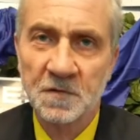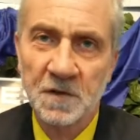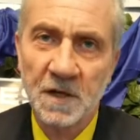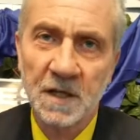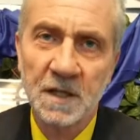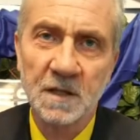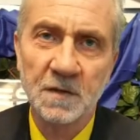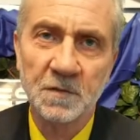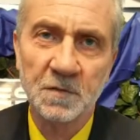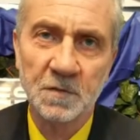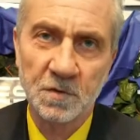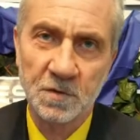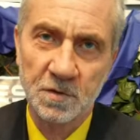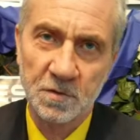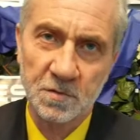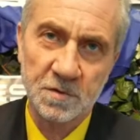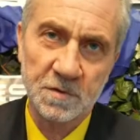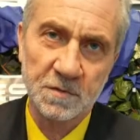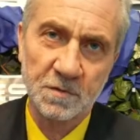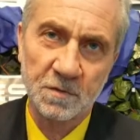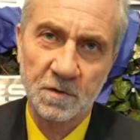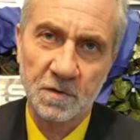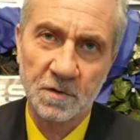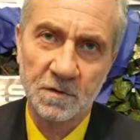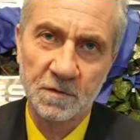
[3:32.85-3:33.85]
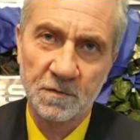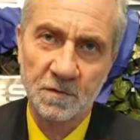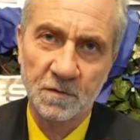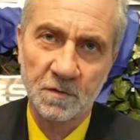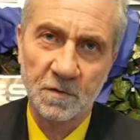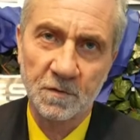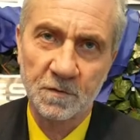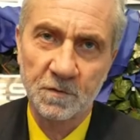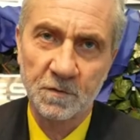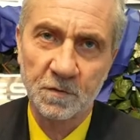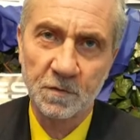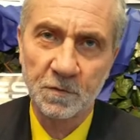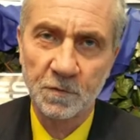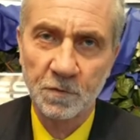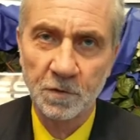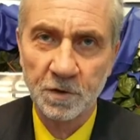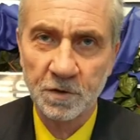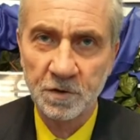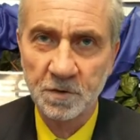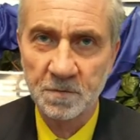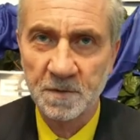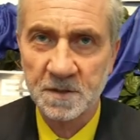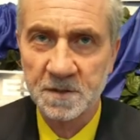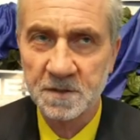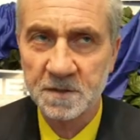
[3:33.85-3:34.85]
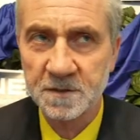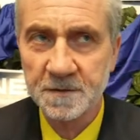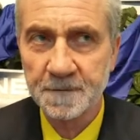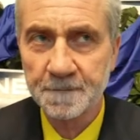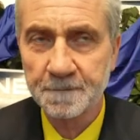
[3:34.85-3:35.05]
friendly for use for humans.